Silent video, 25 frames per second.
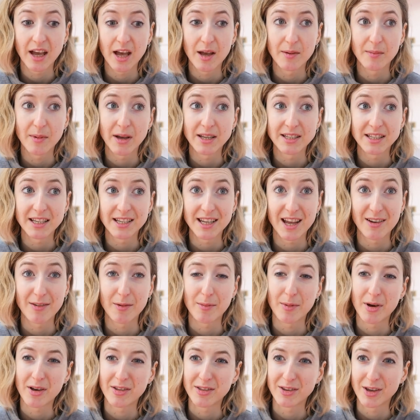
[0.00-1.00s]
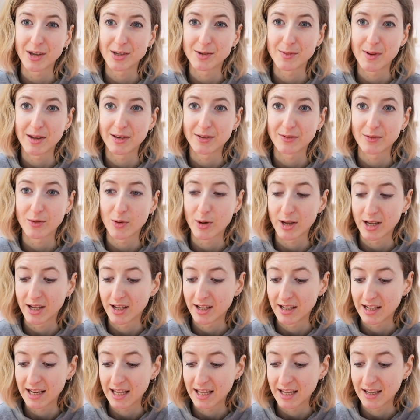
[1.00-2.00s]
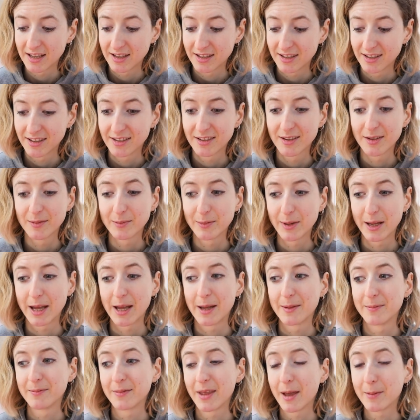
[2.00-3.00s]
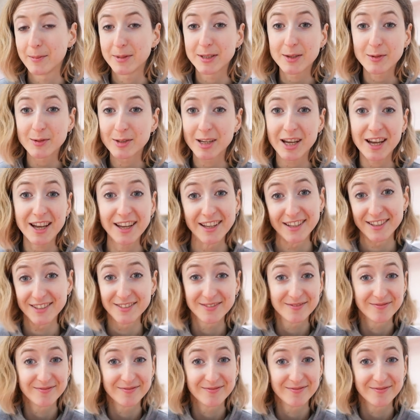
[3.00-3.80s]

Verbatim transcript: Um, I did have a bath and go to bed quite early, but um, I'm still tired.